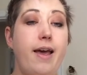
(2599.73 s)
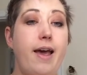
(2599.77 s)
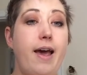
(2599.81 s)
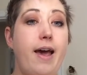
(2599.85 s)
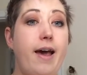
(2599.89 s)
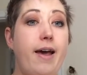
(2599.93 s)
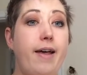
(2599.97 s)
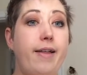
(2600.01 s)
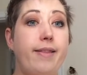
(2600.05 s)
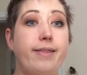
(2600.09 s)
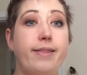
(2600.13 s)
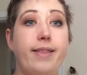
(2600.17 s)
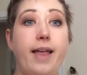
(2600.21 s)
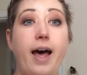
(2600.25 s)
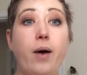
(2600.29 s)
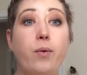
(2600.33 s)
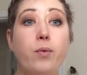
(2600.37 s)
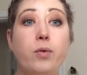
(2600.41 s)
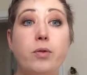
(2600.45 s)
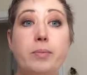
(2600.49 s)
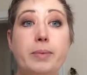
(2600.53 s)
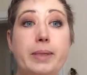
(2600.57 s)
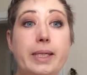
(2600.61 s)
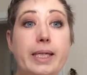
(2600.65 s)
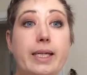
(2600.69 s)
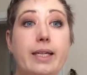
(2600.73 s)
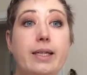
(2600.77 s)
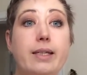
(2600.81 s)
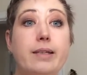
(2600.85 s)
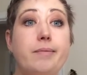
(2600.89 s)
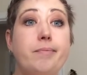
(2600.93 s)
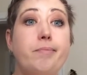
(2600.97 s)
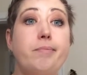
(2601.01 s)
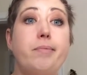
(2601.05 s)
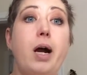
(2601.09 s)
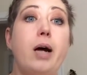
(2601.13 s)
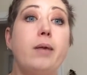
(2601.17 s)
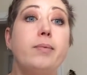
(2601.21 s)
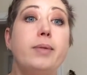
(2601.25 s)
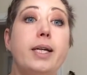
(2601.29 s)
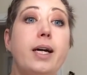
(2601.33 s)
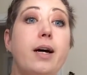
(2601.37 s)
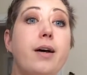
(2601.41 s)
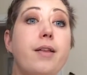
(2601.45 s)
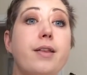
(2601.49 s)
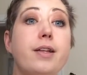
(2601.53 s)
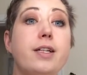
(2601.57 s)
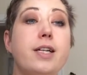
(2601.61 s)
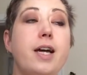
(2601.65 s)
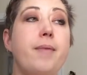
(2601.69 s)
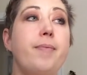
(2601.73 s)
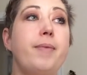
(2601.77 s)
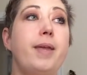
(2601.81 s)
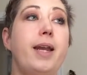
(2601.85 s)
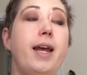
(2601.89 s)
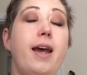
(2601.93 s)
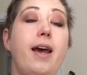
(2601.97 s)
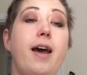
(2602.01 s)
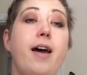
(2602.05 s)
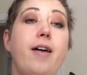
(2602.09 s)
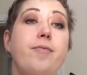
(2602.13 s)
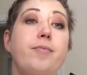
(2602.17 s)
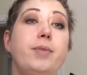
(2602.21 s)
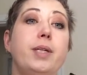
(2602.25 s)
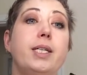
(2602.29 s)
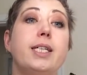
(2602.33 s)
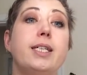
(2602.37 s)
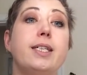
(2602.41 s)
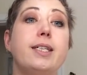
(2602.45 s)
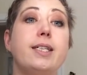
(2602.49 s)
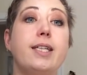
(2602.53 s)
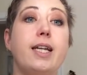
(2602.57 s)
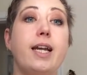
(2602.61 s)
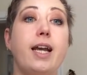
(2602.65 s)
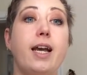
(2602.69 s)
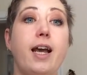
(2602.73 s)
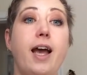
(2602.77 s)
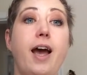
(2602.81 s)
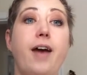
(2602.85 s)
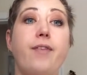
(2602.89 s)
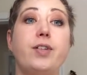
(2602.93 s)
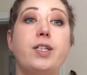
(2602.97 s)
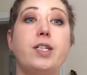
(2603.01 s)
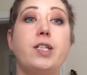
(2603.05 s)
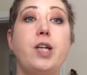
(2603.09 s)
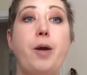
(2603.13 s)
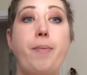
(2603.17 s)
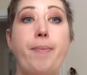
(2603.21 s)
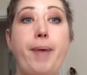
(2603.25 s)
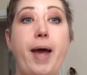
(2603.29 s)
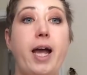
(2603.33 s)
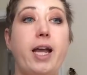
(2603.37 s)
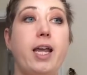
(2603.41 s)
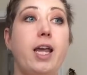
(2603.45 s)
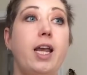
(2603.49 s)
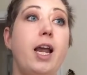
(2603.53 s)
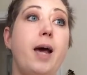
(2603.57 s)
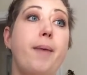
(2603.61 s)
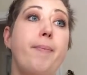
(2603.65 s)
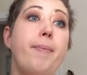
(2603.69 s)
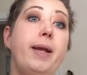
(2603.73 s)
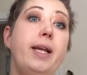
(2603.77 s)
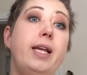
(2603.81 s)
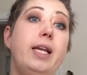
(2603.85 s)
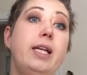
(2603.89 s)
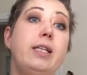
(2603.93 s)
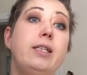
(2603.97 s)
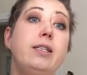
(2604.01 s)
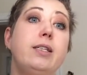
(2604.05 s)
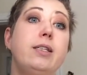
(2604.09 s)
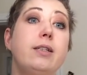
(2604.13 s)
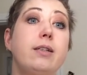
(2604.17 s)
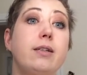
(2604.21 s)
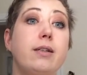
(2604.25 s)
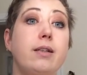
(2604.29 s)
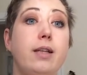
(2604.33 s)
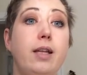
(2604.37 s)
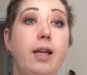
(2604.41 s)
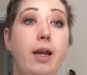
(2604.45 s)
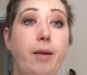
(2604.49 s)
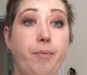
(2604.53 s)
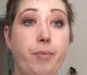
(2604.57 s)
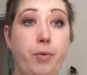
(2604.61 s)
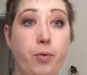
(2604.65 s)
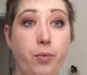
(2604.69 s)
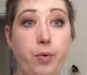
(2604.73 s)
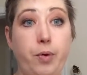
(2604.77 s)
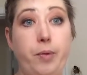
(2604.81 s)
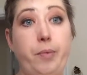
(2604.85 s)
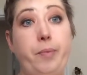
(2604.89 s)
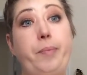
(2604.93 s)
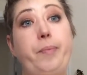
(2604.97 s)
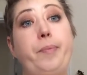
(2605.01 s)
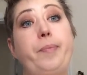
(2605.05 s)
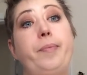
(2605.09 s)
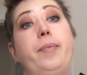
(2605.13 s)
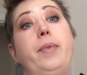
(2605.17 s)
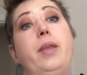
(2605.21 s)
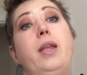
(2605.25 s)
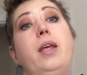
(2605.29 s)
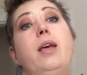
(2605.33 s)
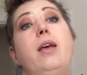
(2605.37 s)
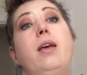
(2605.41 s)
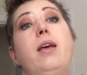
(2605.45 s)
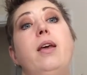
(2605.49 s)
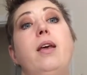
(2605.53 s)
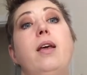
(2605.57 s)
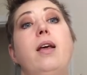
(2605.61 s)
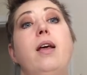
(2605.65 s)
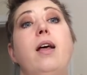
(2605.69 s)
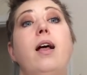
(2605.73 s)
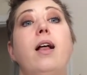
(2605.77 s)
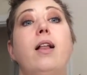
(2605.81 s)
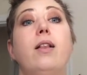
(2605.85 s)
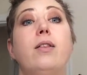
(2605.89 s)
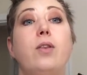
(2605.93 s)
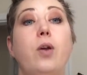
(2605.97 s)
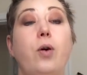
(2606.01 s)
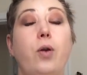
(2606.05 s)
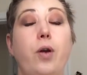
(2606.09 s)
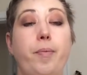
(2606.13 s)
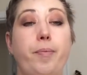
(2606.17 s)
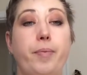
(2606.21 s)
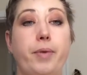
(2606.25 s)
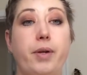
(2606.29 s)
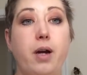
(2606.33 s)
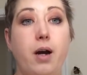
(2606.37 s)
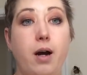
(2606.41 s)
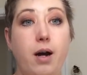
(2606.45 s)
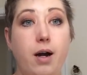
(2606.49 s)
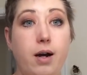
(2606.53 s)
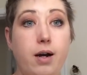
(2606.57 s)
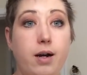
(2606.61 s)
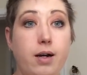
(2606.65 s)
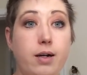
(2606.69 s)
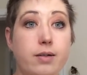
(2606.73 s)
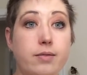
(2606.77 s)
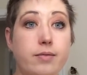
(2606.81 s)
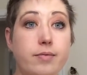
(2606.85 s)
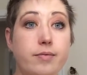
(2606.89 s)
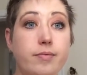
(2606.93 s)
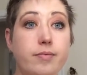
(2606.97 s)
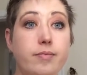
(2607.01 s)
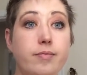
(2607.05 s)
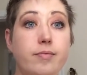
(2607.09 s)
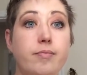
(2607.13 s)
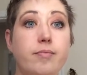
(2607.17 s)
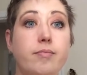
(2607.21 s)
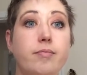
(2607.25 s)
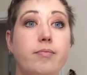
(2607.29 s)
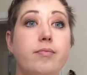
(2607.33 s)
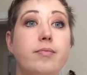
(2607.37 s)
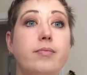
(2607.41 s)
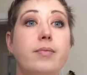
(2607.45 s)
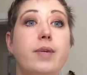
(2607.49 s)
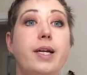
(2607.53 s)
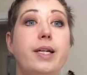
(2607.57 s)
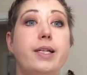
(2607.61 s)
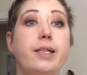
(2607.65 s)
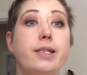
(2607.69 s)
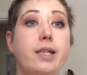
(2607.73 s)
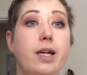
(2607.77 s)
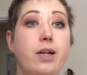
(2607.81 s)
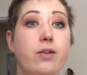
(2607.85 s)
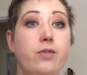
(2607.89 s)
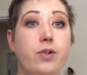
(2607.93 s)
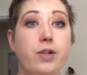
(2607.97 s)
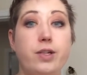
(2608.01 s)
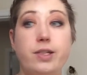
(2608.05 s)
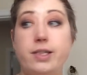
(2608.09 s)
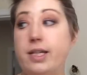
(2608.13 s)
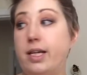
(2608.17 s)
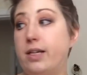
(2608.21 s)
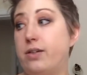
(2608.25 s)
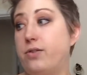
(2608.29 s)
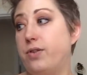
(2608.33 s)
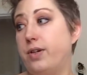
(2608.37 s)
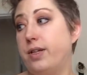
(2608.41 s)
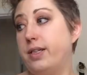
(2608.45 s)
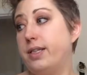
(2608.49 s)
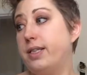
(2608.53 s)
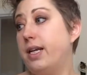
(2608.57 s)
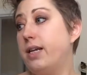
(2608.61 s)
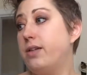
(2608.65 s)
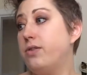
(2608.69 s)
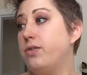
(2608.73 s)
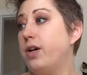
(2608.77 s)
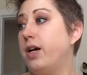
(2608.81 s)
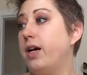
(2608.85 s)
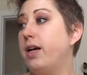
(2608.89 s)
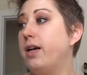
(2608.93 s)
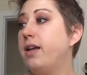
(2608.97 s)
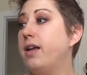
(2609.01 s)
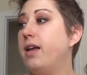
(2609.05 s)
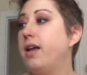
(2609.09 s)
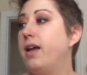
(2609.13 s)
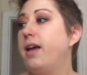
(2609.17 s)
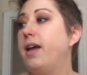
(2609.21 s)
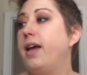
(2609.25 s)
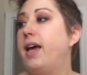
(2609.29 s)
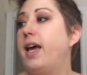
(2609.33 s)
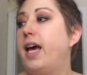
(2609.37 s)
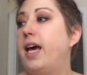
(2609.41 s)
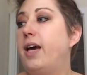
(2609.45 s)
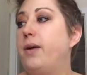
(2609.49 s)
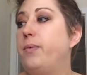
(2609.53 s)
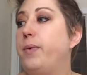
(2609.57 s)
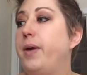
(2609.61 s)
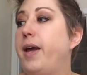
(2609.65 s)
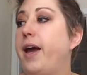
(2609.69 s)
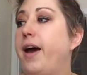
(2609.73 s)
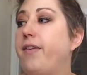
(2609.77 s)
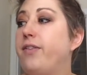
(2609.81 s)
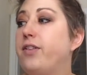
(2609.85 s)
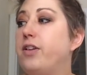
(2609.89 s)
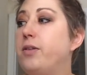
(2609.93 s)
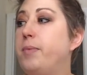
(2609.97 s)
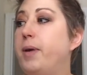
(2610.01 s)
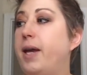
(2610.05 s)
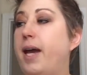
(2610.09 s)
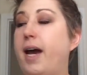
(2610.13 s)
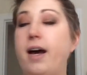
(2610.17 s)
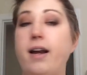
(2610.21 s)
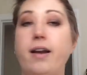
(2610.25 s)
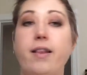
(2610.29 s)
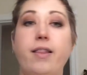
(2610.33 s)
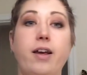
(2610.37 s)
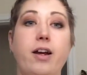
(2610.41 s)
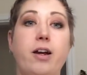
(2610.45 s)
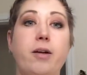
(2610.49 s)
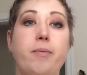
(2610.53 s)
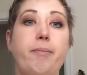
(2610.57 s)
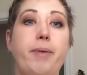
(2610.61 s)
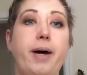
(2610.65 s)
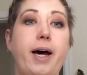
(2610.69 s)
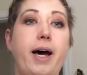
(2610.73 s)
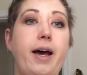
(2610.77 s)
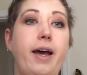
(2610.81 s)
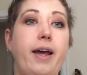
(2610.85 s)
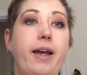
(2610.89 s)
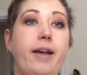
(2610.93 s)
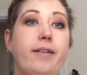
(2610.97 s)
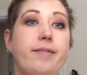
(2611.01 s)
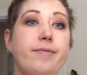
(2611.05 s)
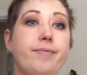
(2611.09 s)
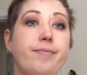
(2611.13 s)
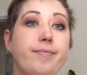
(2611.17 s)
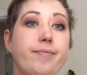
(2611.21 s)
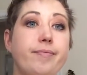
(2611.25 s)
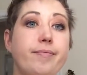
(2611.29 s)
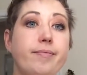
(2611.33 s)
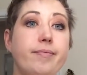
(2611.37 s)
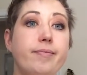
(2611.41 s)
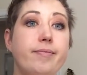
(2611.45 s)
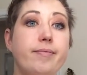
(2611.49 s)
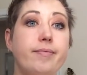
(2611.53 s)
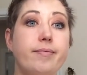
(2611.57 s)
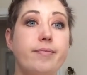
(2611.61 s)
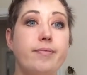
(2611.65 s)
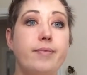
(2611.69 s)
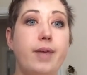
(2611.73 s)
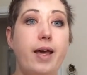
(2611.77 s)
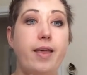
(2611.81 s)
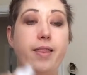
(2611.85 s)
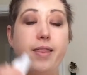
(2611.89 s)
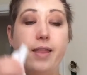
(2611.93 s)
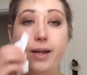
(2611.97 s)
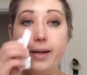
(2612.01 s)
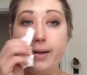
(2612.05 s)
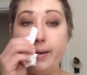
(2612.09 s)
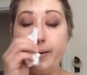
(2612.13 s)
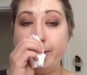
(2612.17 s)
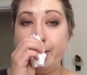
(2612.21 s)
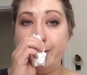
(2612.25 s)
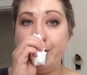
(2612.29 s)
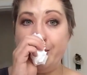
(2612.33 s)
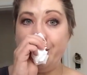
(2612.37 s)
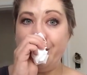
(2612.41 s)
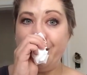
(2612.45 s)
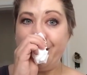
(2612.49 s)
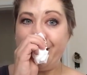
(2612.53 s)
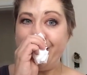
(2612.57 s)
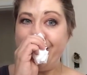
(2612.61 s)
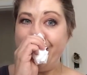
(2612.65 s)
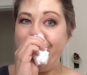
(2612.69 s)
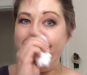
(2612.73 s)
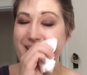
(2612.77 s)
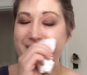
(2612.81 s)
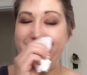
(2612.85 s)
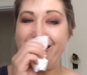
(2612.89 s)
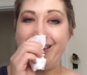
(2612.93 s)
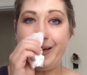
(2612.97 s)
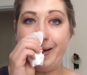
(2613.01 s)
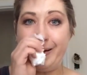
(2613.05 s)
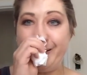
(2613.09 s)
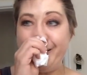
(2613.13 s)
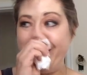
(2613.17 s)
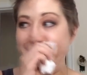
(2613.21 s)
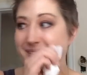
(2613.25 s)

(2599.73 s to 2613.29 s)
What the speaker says: And that will be probably all the time that I have, because then I have to start packing up. I need to clean up the room, load up the car, etc., etc., etc. And we have to be out of there by, I think, 2 o'clock?